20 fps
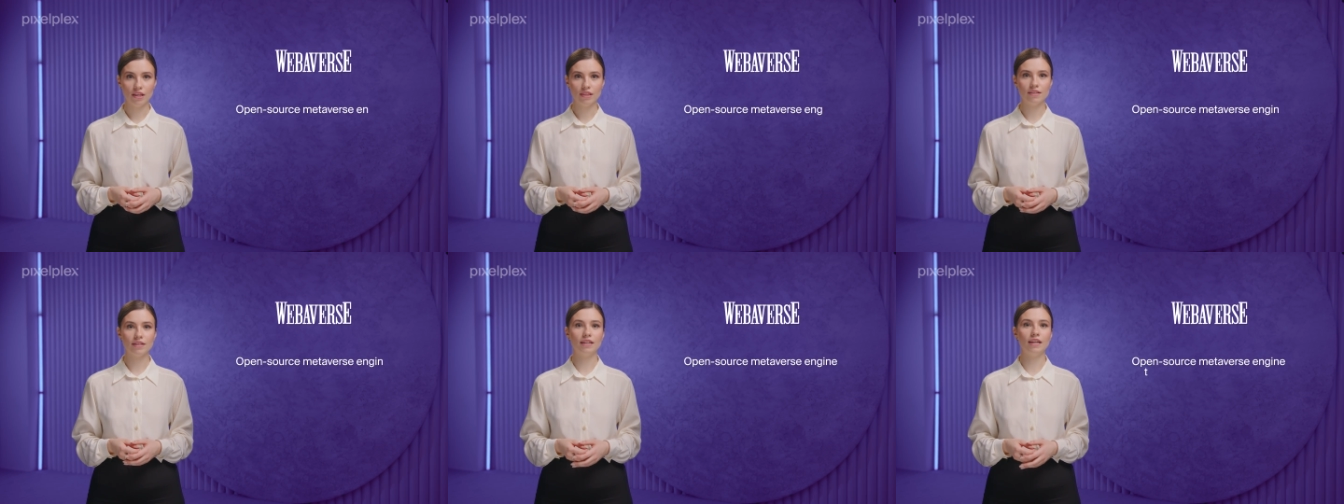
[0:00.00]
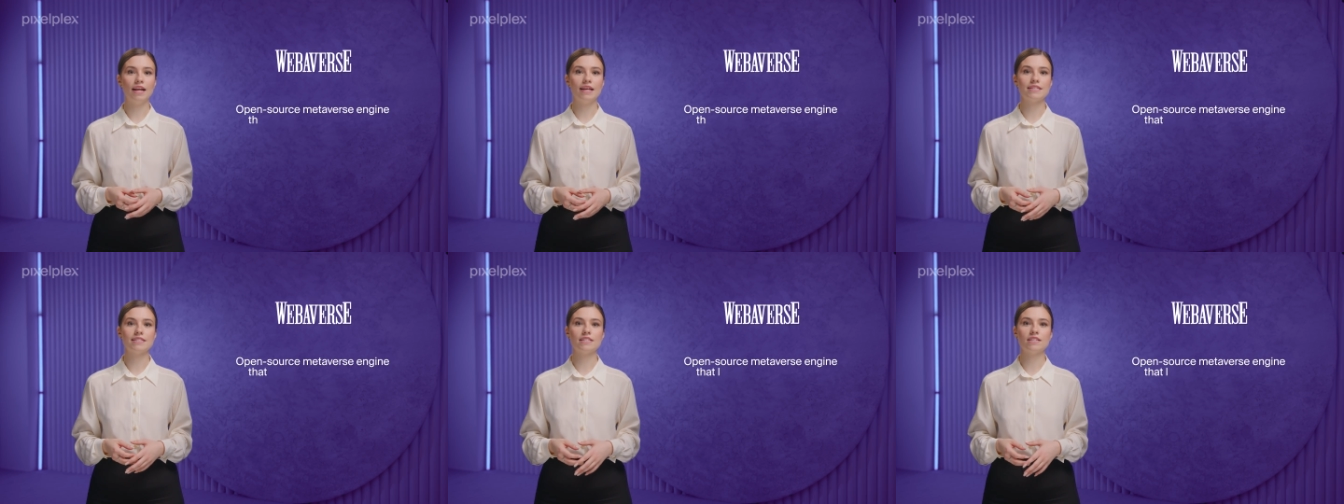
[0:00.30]
that
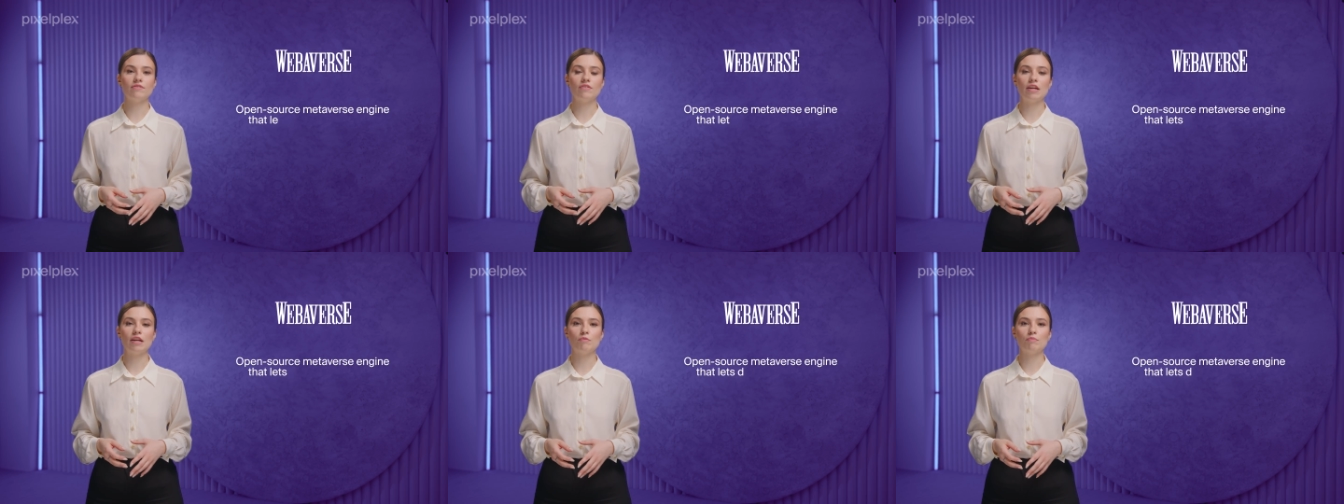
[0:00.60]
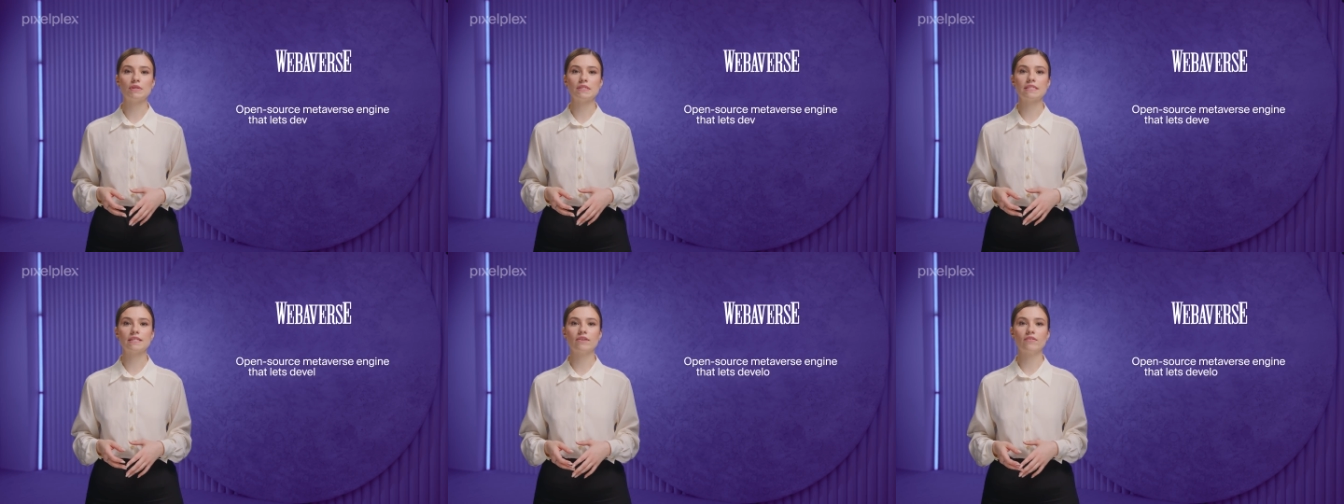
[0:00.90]
lets
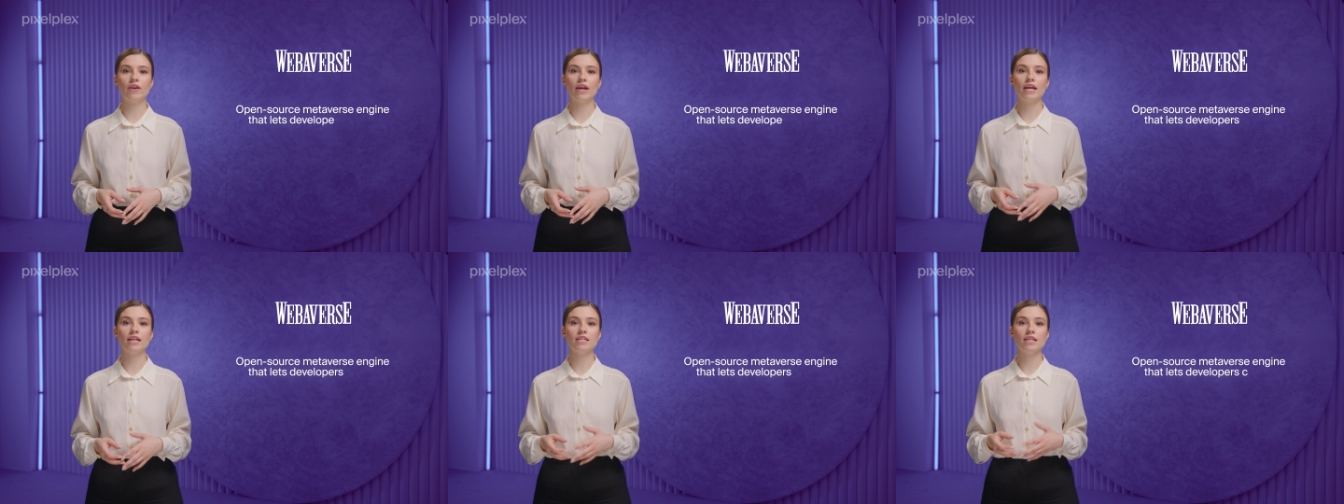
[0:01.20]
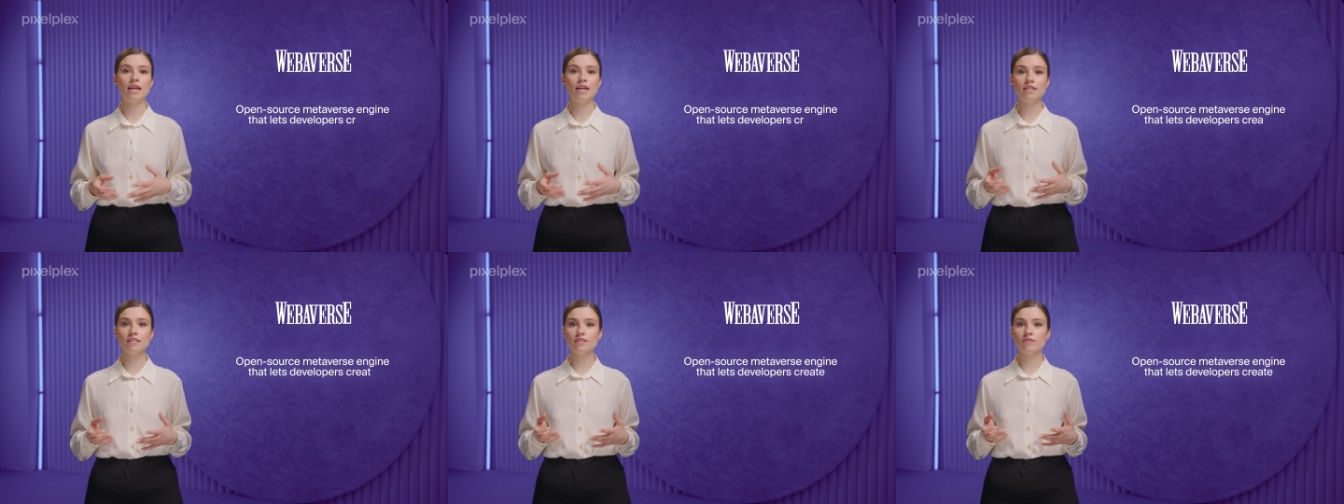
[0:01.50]
developers create
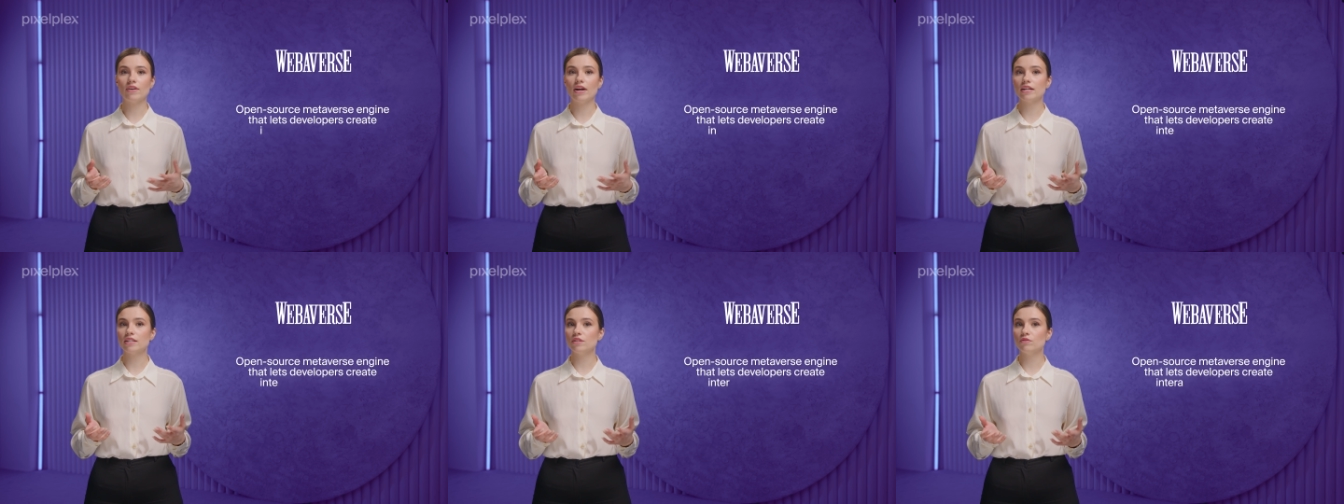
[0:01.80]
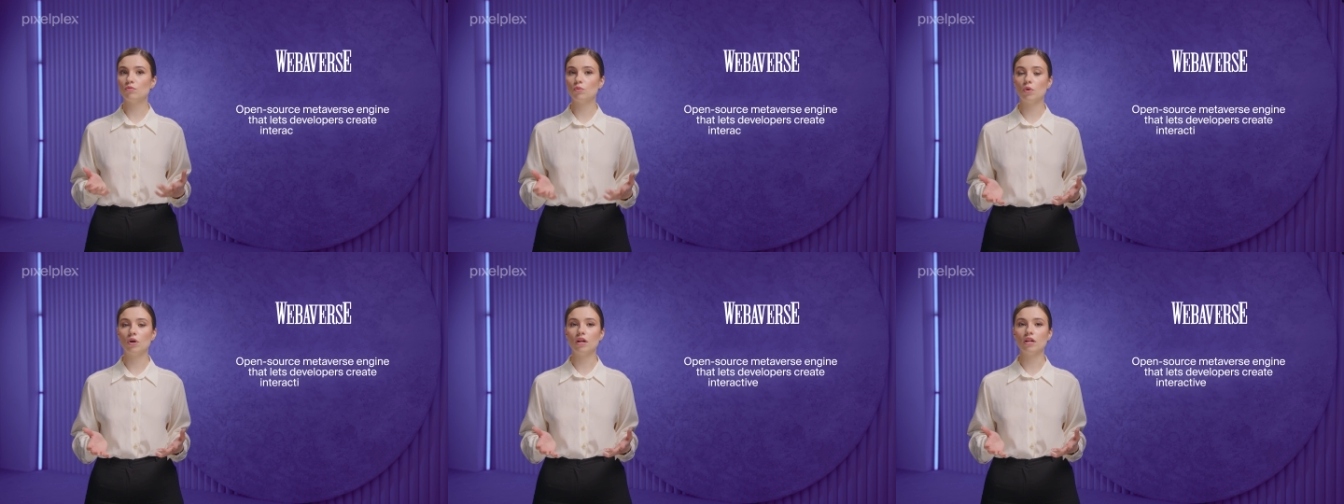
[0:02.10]

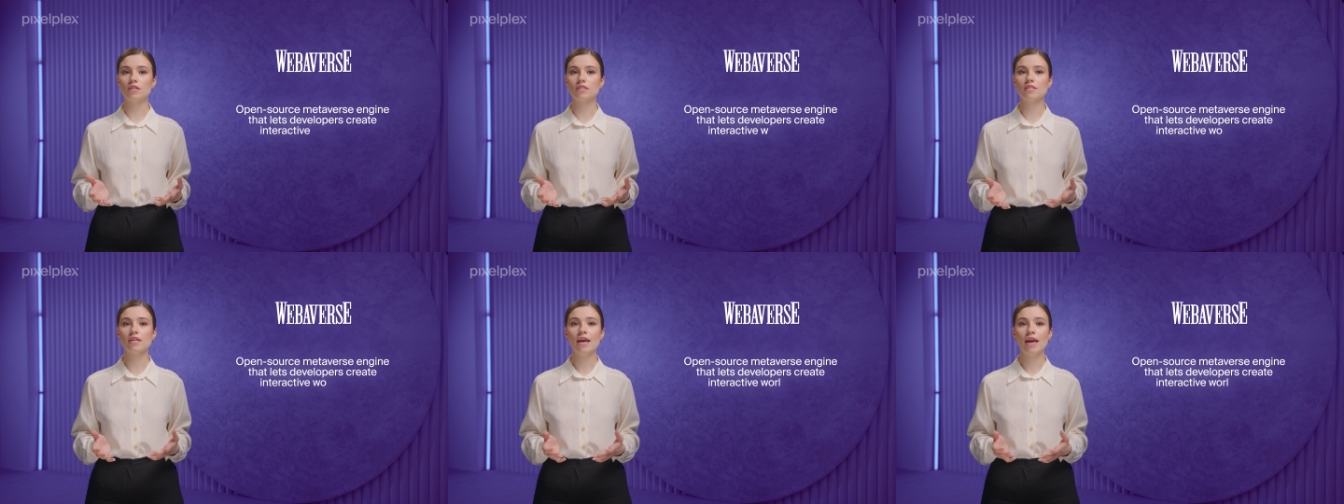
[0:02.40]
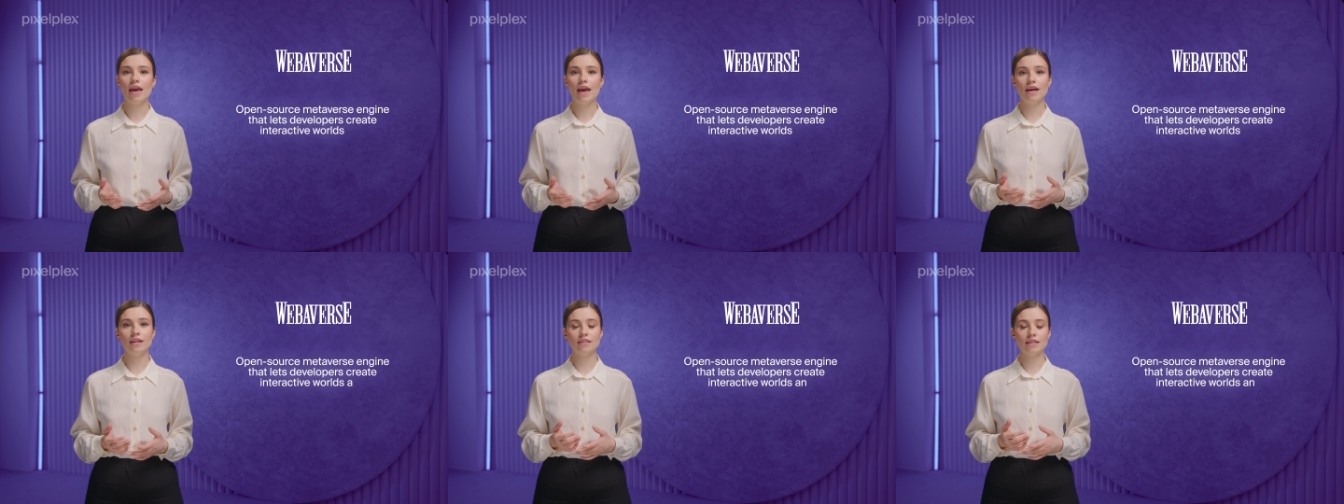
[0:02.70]
interactive worlds
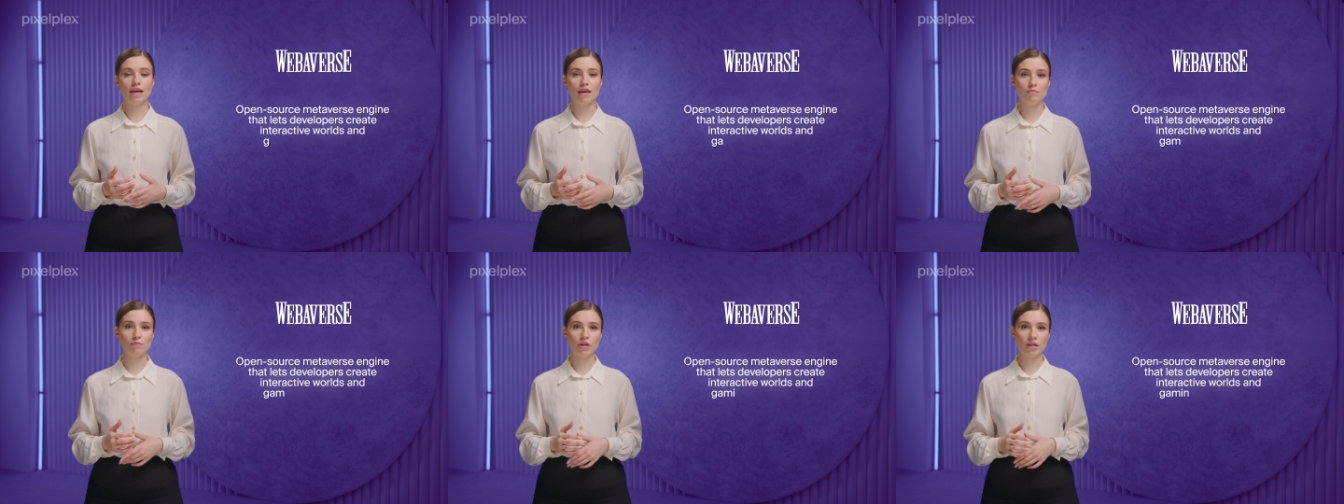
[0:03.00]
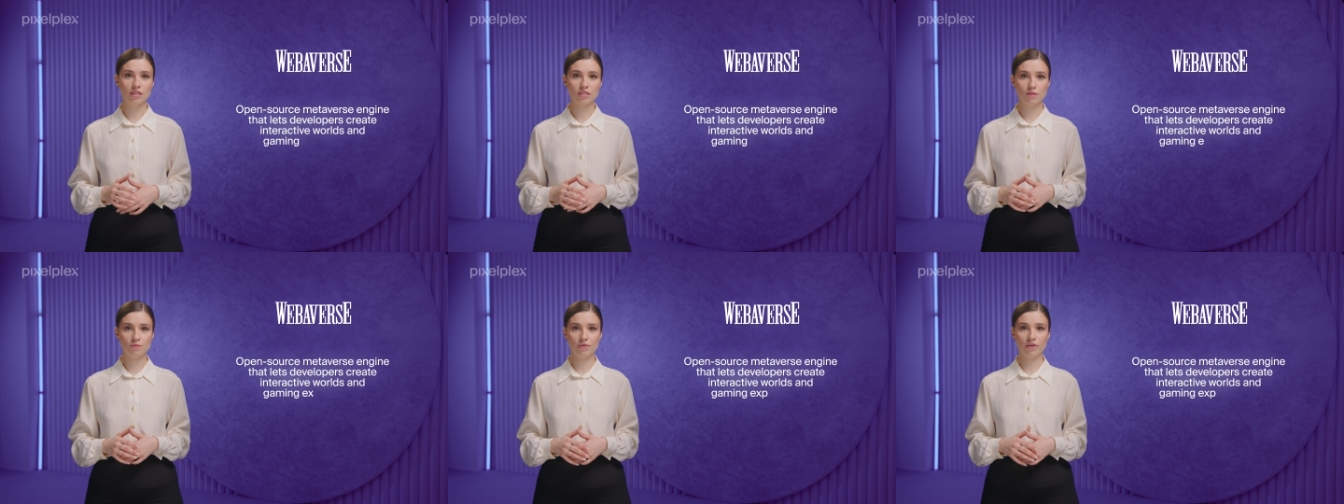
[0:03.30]
and gaming
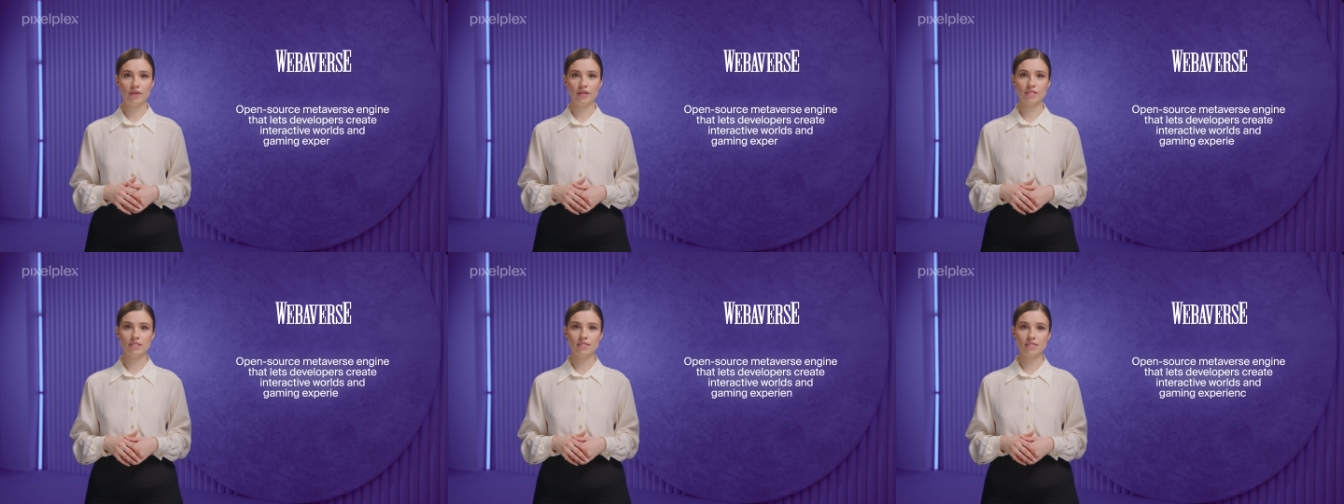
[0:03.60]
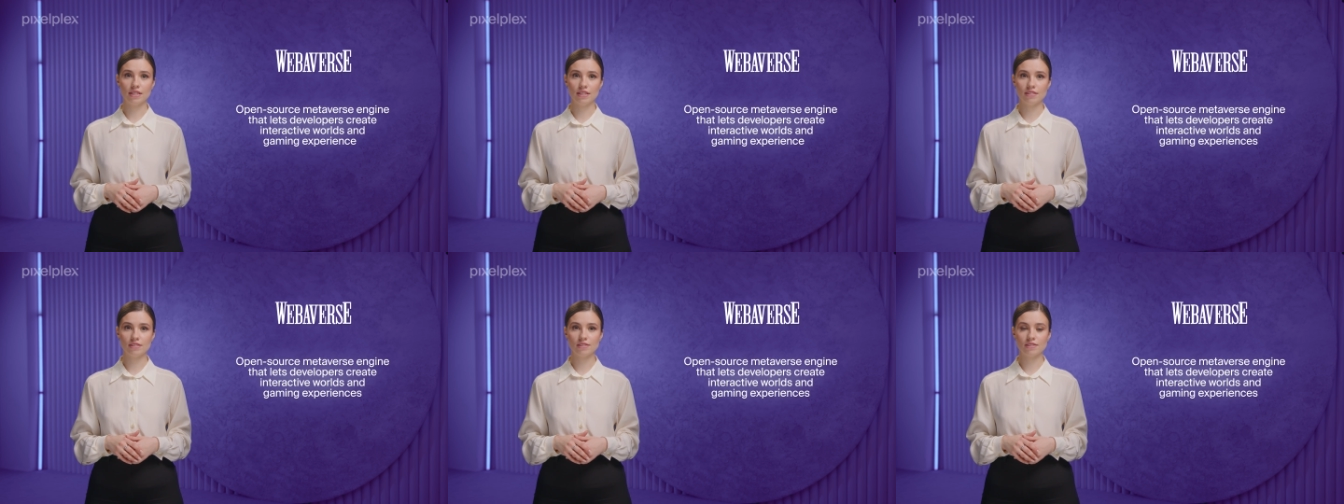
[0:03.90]

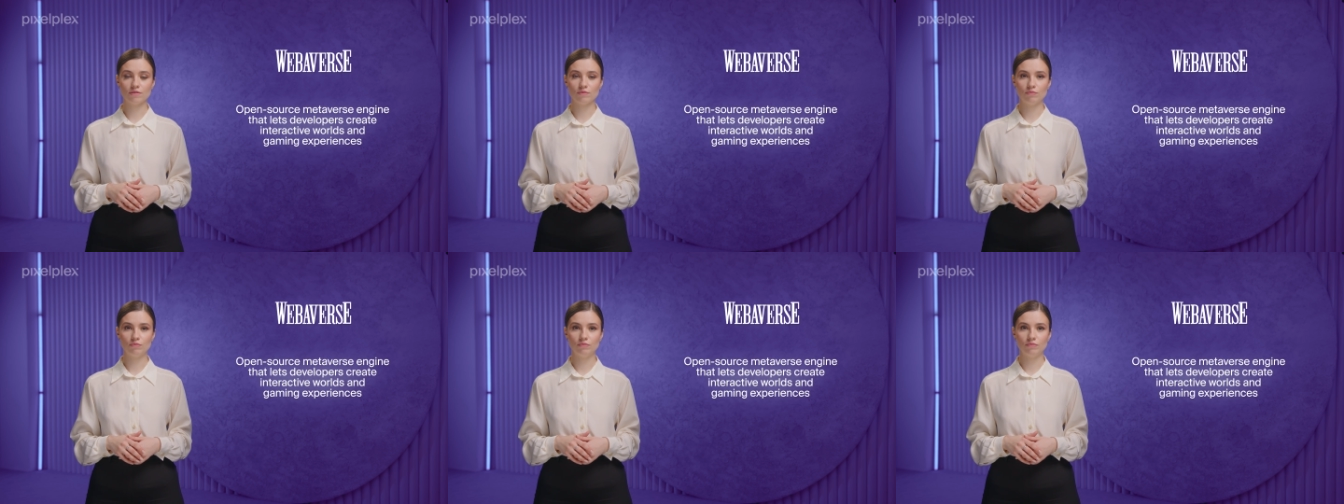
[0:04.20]
experiences.